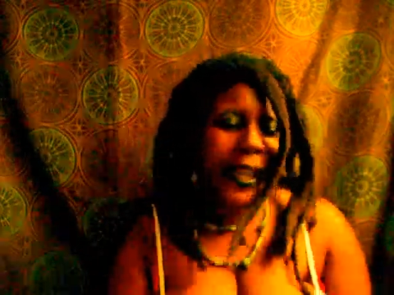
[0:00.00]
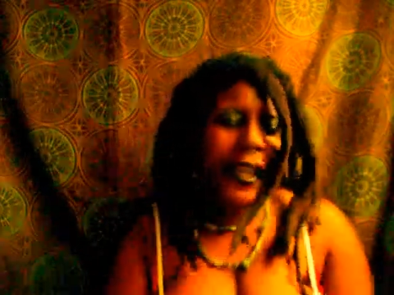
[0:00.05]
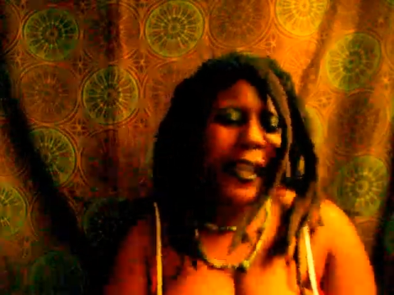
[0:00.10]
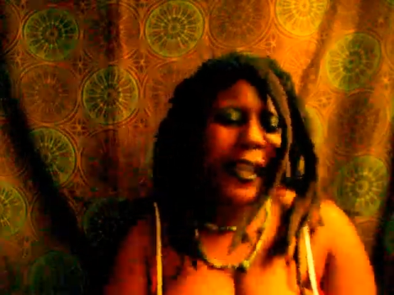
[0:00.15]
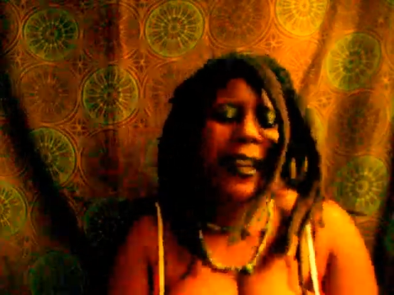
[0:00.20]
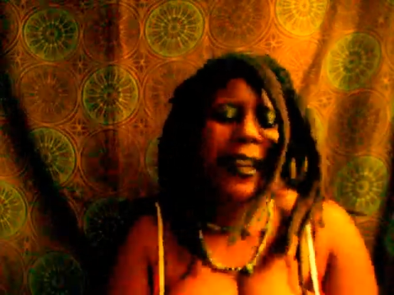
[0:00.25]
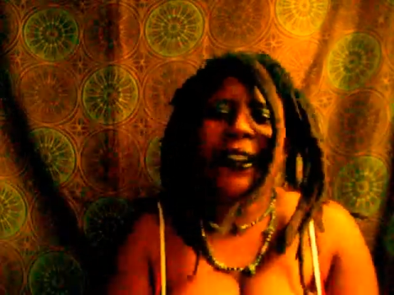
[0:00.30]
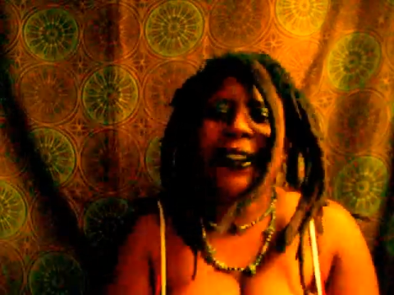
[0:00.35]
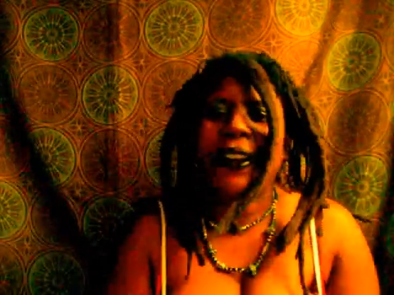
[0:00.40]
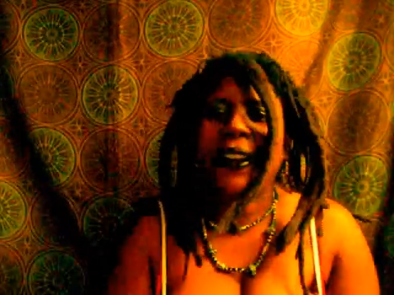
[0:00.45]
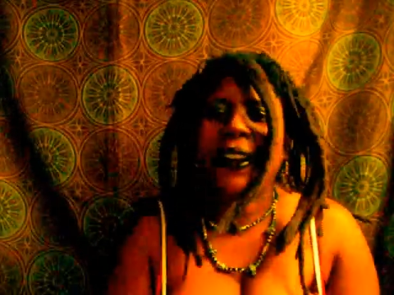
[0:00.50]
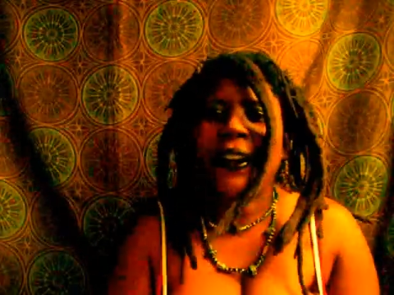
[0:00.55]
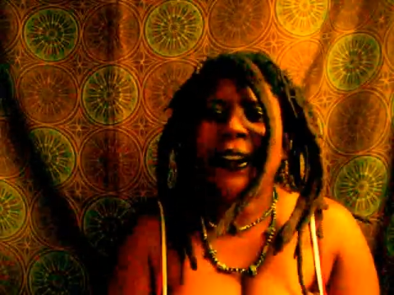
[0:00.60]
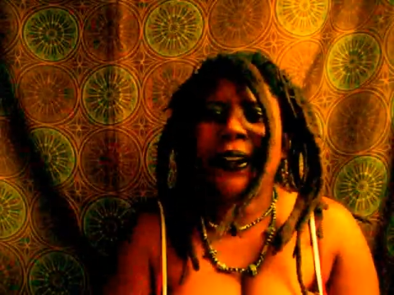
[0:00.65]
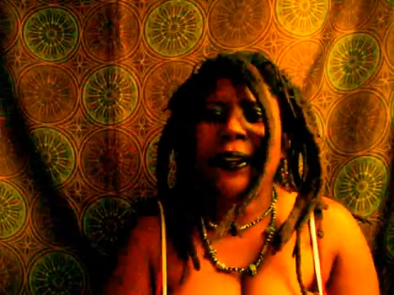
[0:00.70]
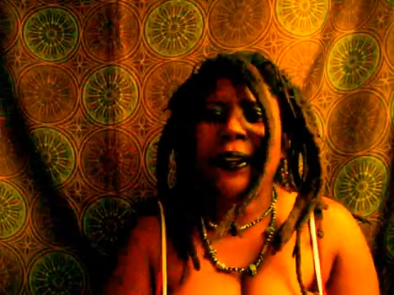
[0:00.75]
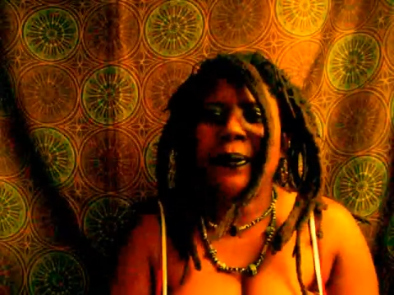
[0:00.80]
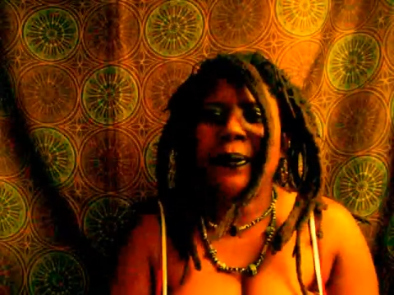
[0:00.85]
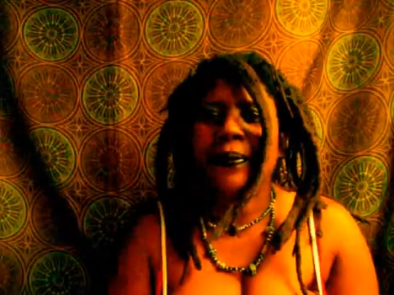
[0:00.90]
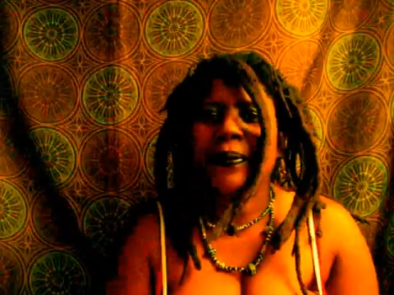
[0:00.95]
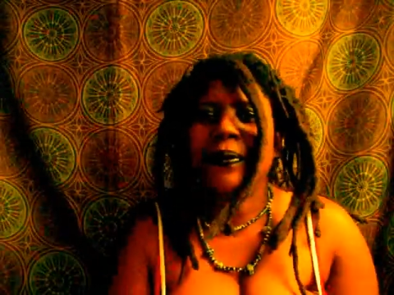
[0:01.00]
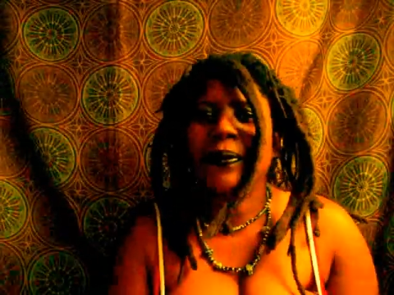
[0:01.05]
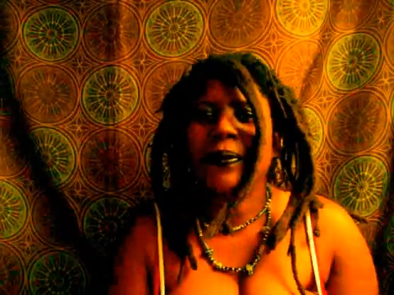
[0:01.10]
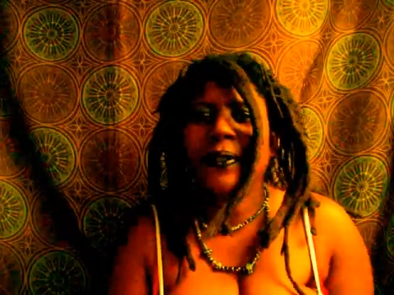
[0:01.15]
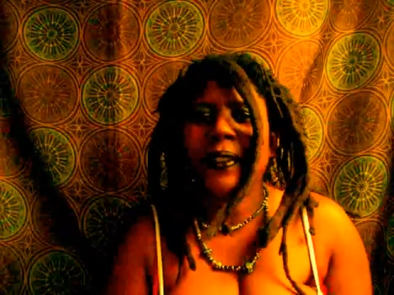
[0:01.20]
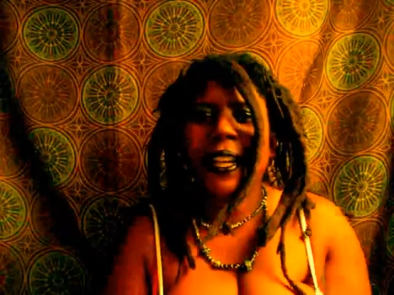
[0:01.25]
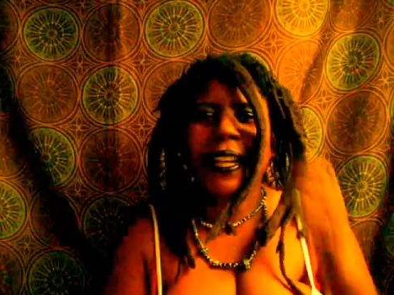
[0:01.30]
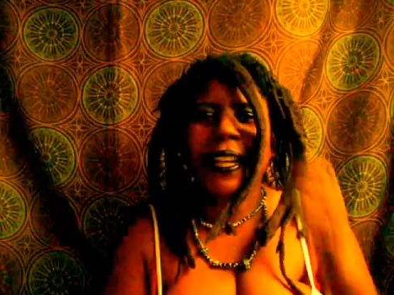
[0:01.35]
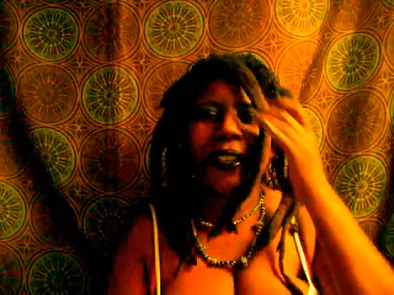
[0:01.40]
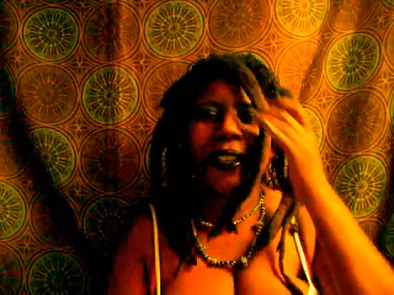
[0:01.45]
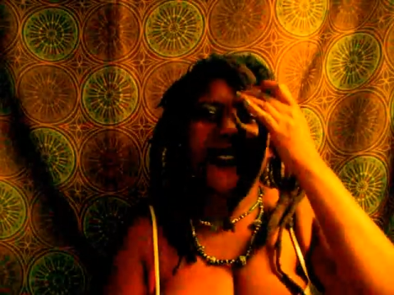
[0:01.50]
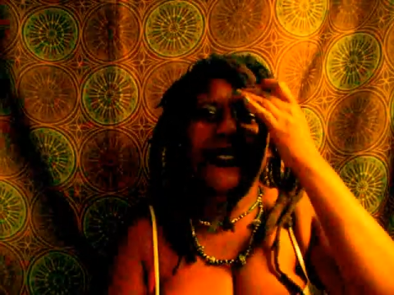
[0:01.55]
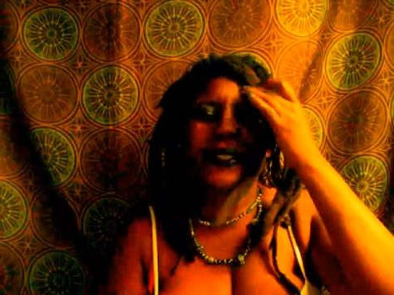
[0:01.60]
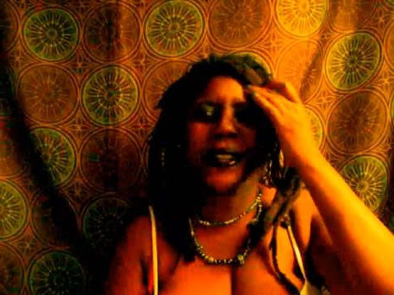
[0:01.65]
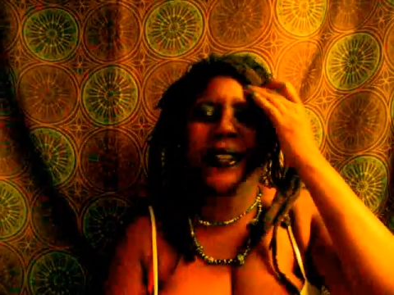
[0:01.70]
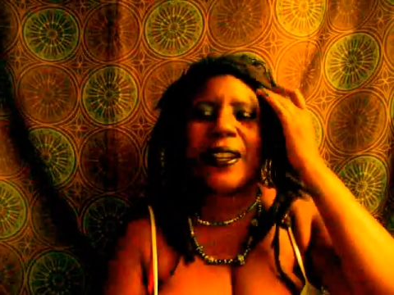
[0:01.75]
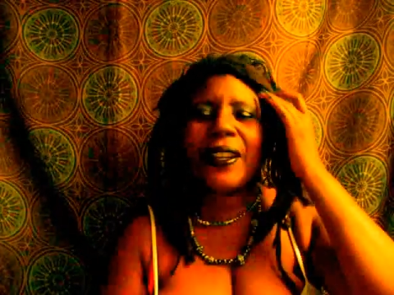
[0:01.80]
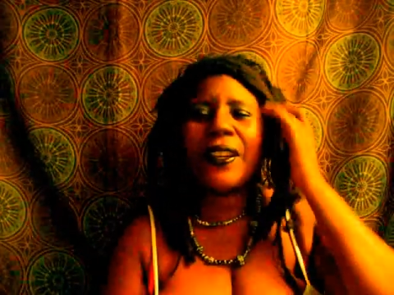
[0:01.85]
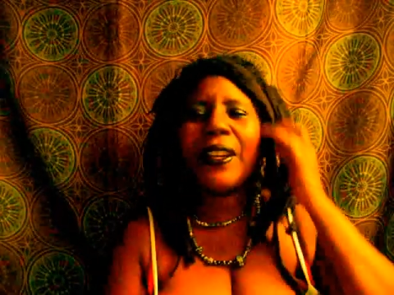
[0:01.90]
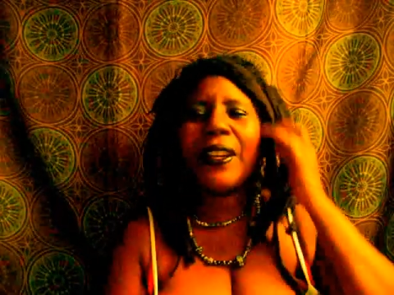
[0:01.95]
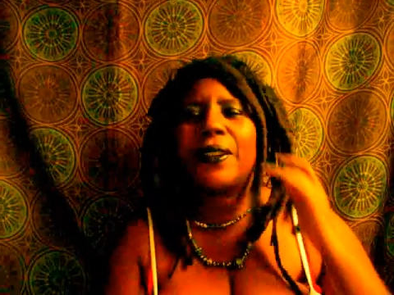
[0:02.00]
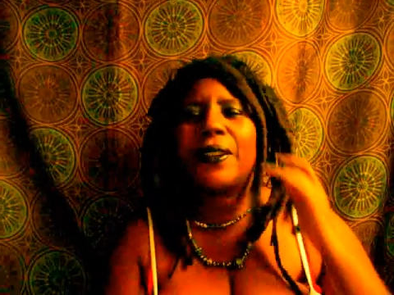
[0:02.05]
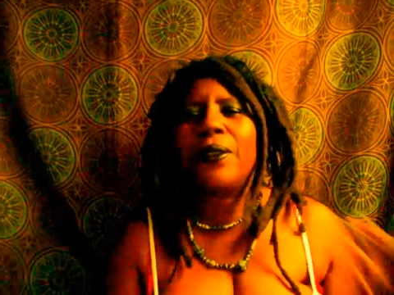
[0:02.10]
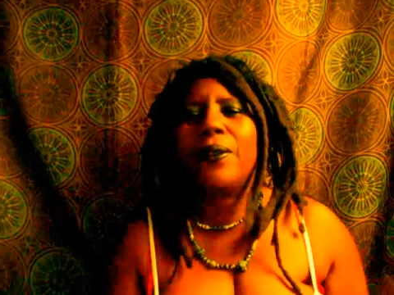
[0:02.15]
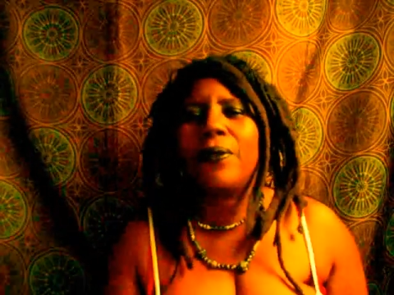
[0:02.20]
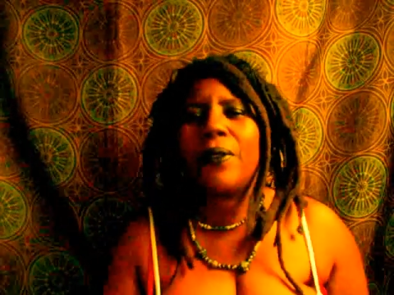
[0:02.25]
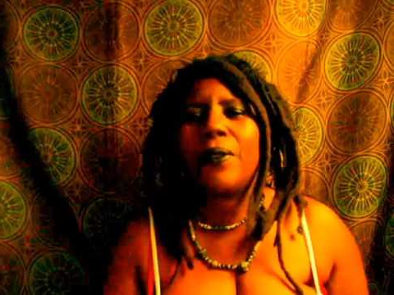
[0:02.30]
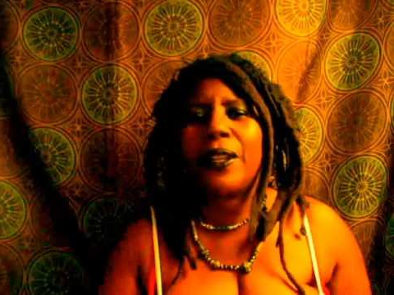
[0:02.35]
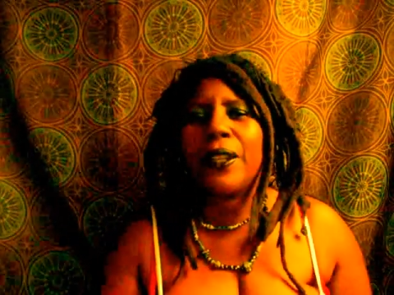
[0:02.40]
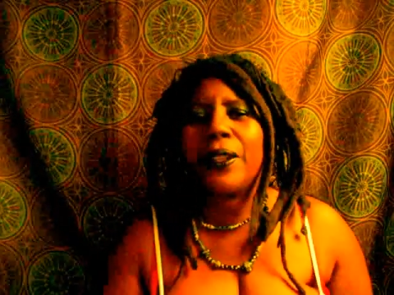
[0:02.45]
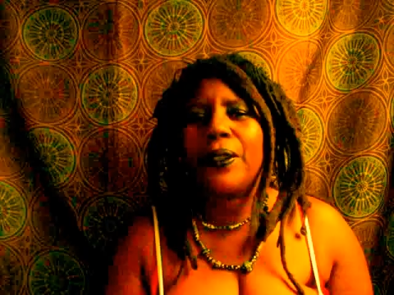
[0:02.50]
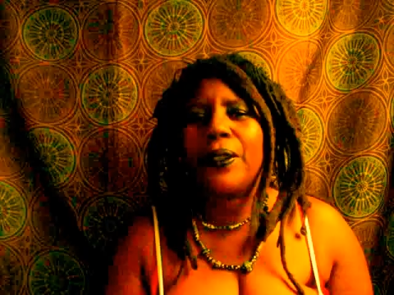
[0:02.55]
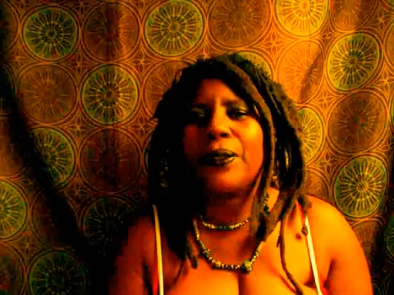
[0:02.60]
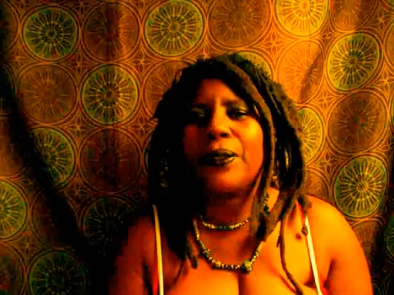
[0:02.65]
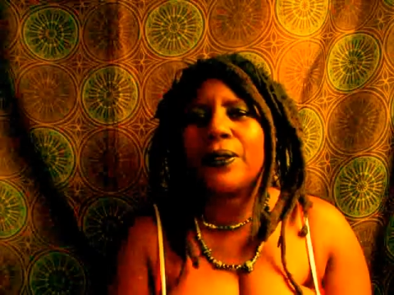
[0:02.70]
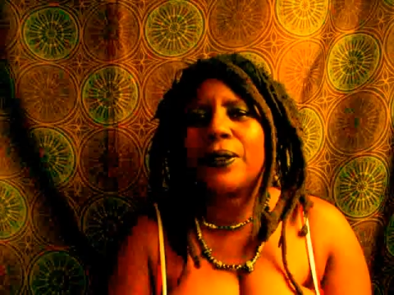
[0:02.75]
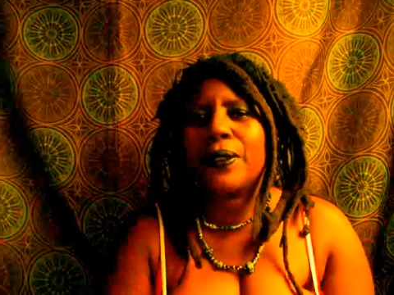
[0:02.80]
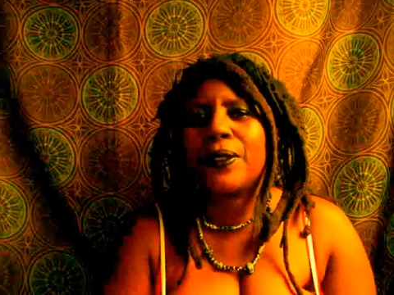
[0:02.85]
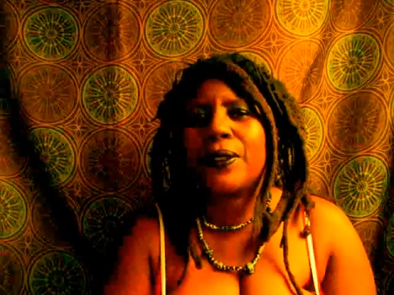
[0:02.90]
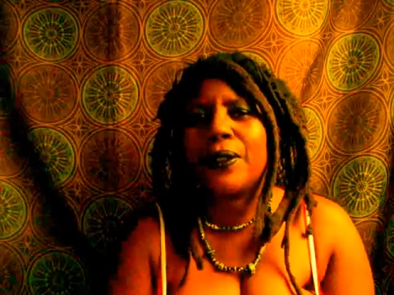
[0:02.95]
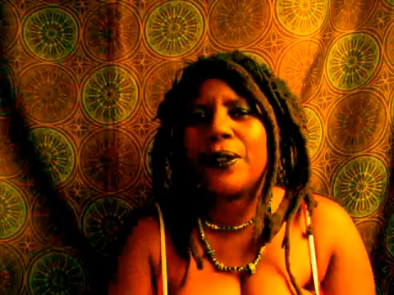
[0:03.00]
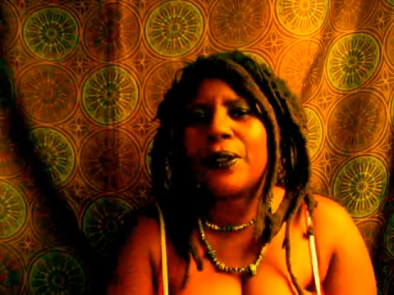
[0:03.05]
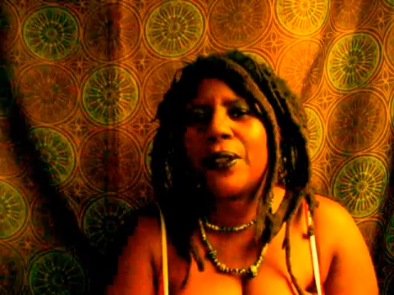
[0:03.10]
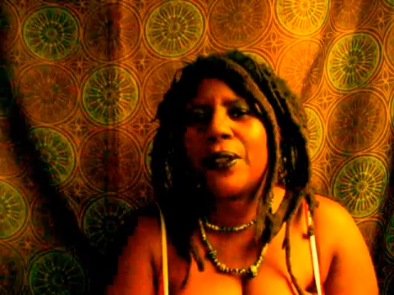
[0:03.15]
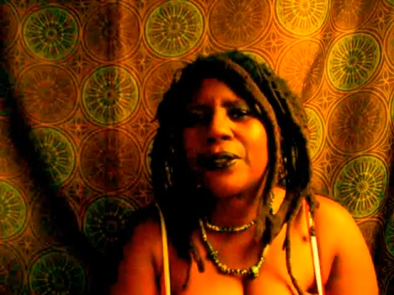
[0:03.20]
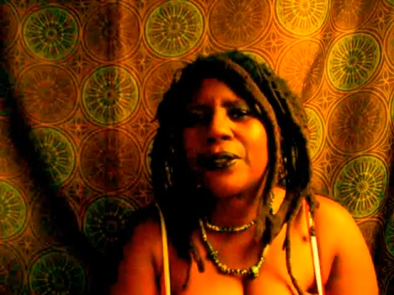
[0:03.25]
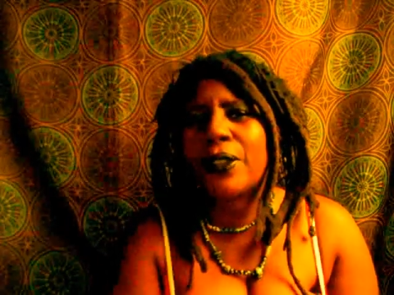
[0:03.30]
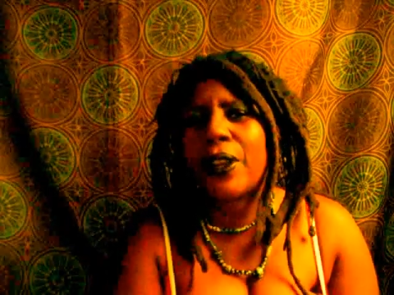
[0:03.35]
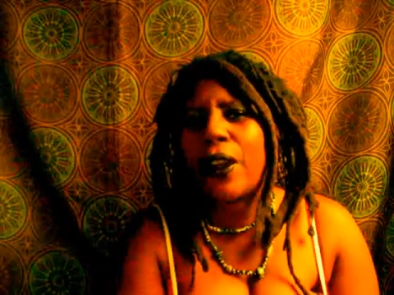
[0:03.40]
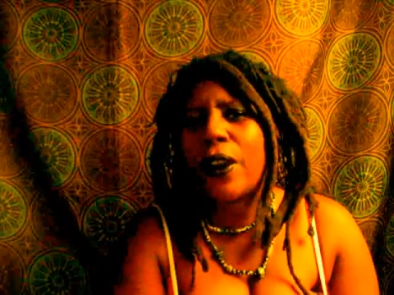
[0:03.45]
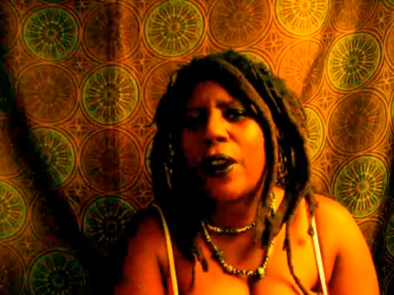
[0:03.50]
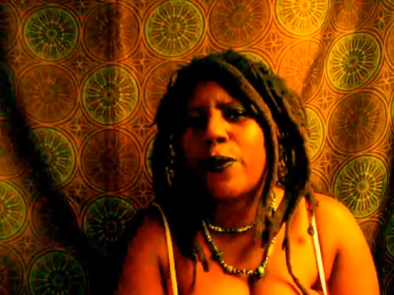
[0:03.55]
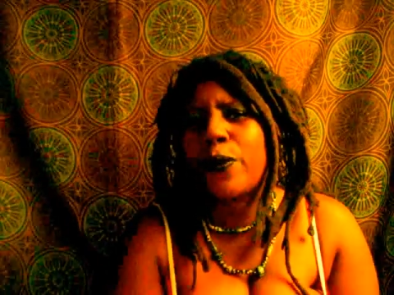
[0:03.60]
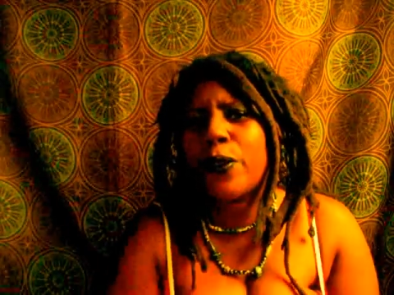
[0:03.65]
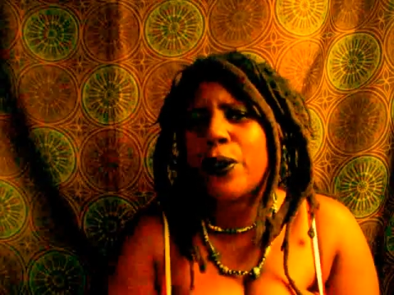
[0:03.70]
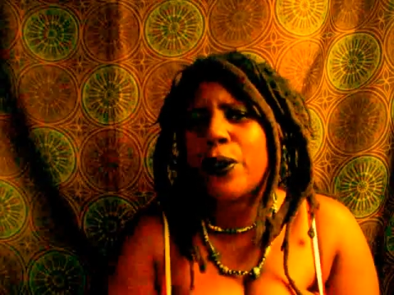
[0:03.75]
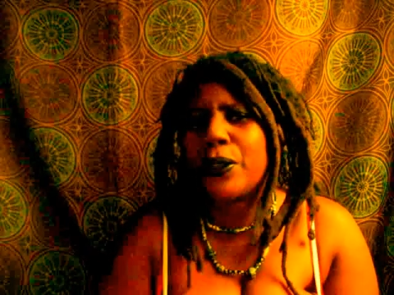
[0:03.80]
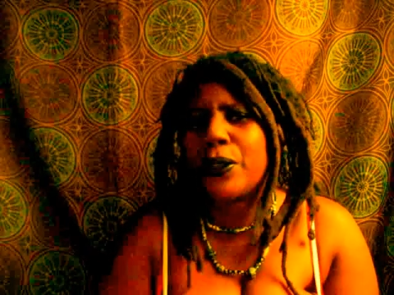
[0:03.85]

And um, I decided I didn't want to use a silk scarf or